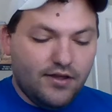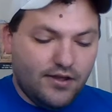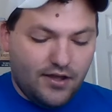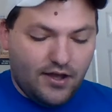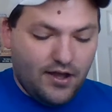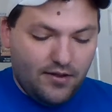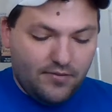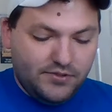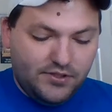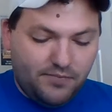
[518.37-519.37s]

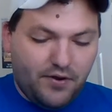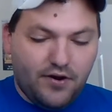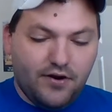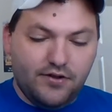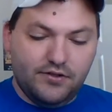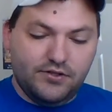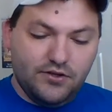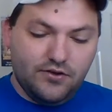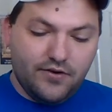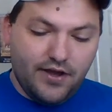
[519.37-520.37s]
comes the part,
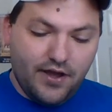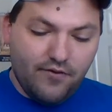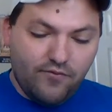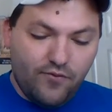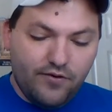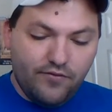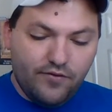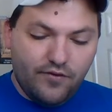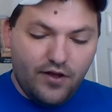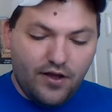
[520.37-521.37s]
so I have
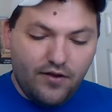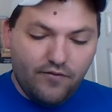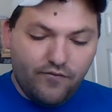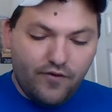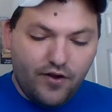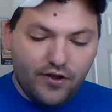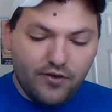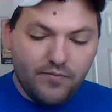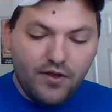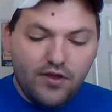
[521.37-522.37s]
one
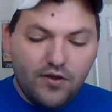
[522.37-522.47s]
volume,